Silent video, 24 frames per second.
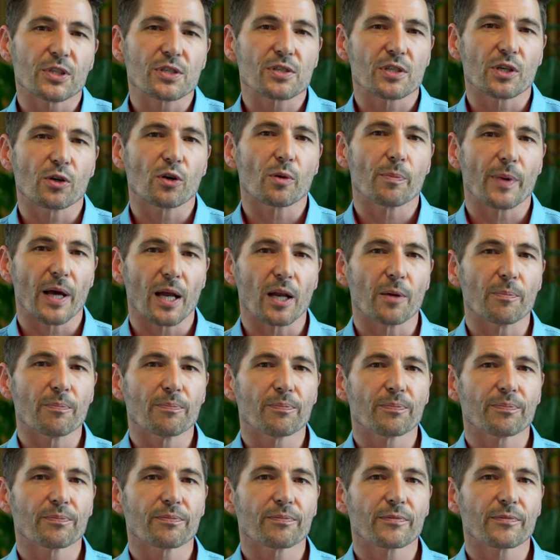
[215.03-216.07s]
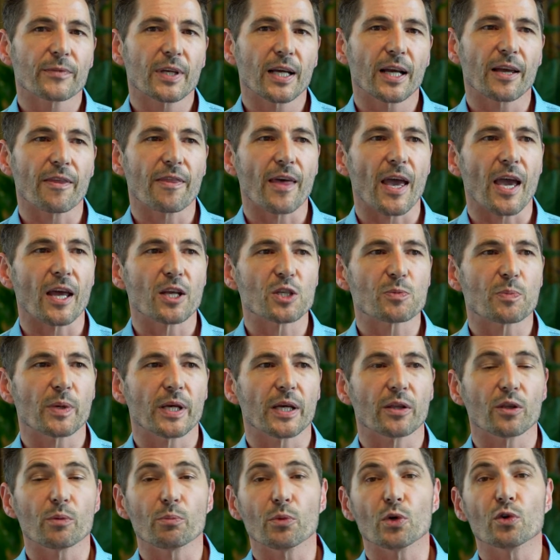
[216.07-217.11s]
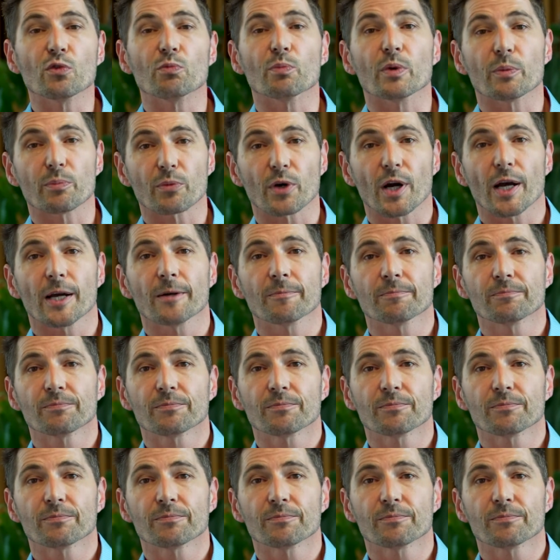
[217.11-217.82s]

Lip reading: cerebellum. Think of that as being the movement brain.